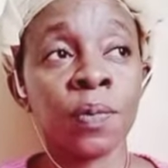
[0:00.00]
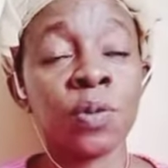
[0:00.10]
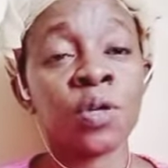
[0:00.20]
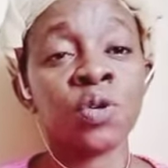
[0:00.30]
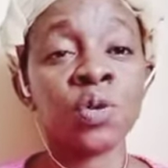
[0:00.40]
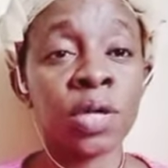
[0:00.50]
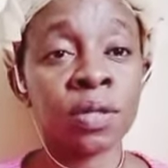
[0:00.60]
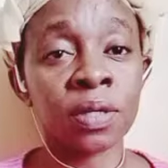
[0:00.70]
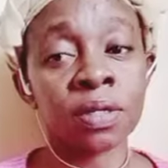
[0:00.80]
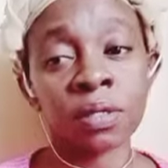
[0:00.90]
the drying
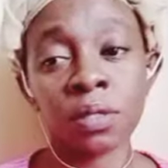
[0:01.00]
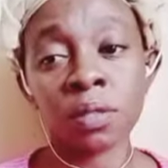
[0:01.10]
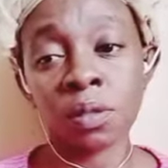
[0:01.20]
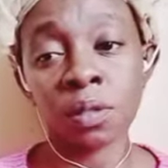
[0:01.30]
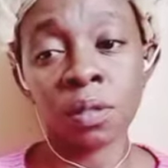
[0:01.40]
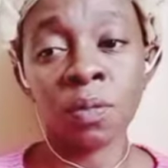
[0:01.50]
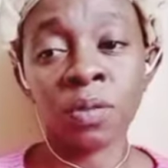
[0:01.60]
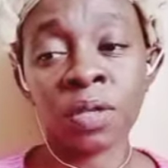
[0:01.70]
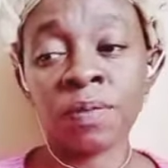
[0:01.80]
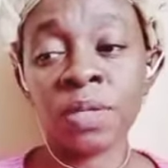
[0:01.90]
that would
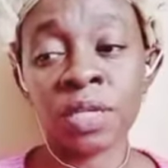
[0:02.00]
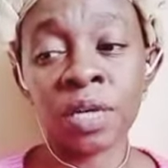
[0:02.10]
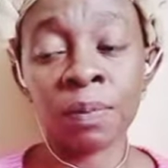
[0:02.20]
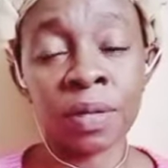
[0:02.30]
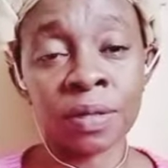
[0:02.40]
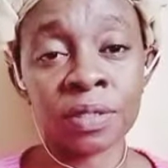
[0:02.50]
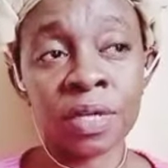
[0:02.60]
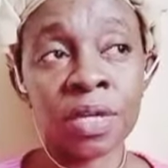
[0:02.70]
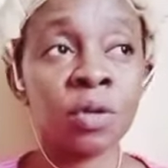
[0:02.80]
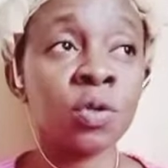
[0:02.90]
have been done by the
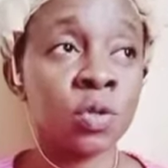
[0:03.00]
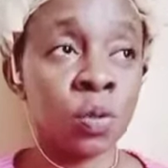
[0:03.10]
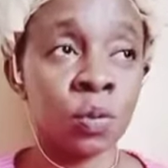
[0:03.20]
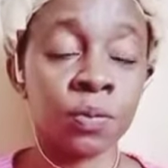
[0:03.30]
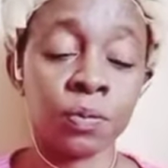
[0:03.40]
sun. And also